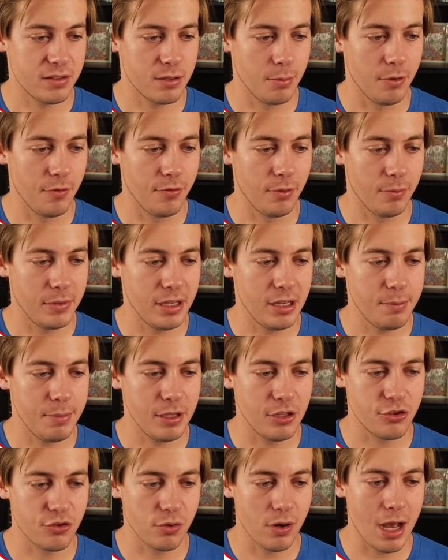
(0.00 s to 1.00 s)
Some of them need to
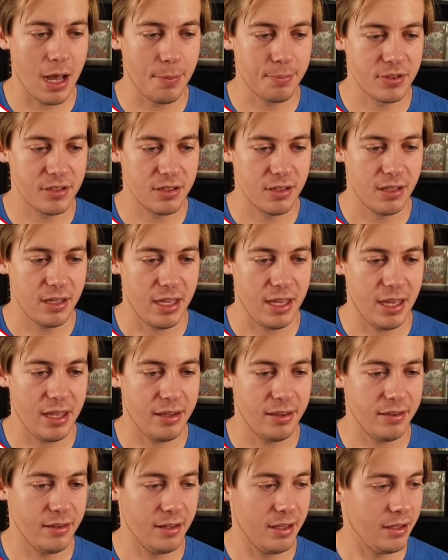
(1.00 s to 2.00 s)
be dropped
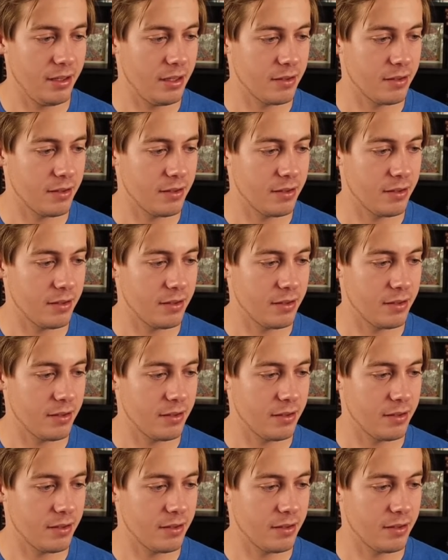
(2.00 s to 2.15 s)
and